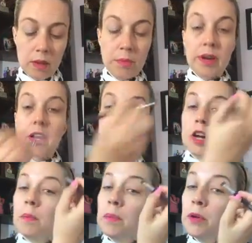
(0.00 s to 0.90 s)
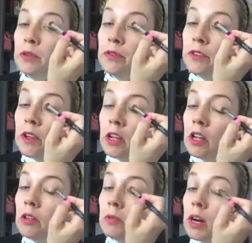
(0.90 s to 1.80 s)
Brittany, you're
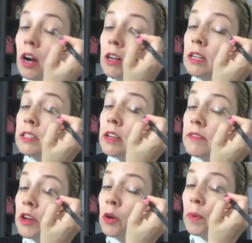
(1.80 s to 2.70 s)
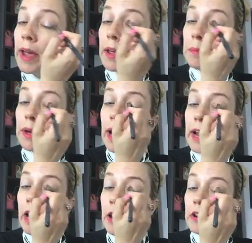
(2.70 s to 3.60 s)
beautiful regardless of your weight, but
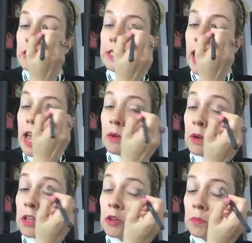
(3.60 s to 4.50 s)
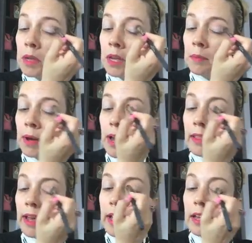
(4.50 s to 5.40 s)
I understand what you mean by
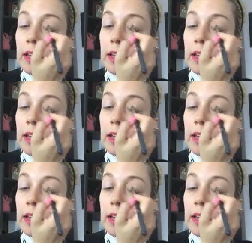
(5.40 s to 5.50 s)
like